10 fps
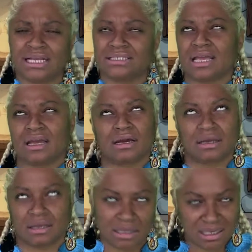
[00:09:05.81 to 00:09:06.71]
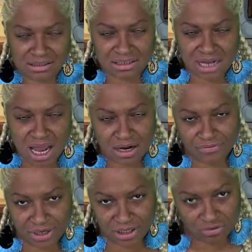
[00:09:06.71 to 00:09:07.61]
He's like, ugh, it's not a
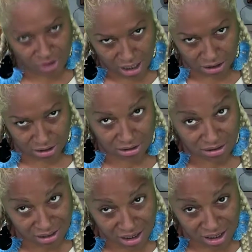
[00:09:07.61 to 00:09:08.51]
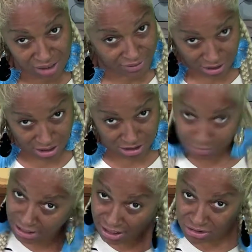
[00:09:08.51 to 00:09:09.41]
freaking dragon. Okay, I think I
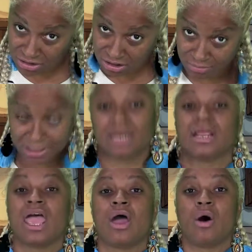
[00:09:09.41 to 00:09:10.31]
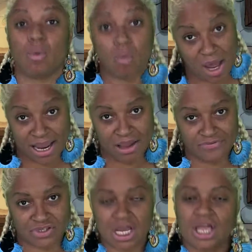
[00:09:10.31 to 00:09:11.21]
explained that to you, but
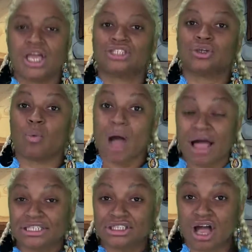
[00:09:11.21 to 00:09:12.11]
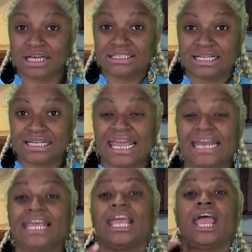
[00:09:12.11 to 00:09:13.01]
whatevs. So while he's talking to the
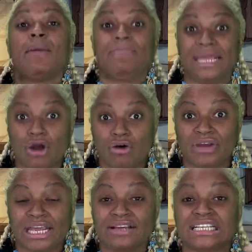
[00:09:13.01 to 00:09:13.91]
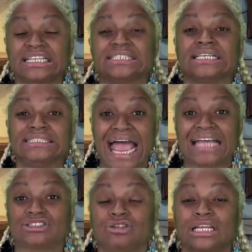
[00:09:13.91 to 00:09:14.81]
lady, Bean overhears that there's a
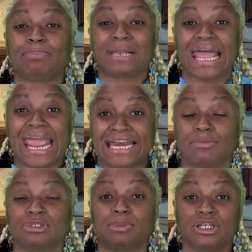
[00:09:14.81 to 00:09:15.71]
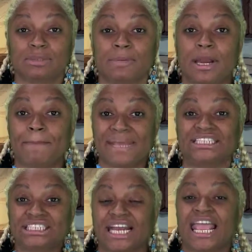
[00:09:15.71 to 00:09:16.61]
dastardly plan. He was supposed to be on a
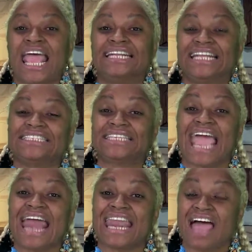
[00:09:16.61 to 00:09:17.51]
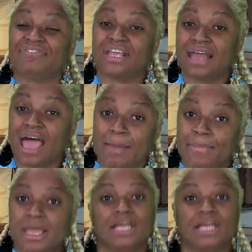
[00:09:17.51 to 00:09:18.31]
mission. This cat effed it up.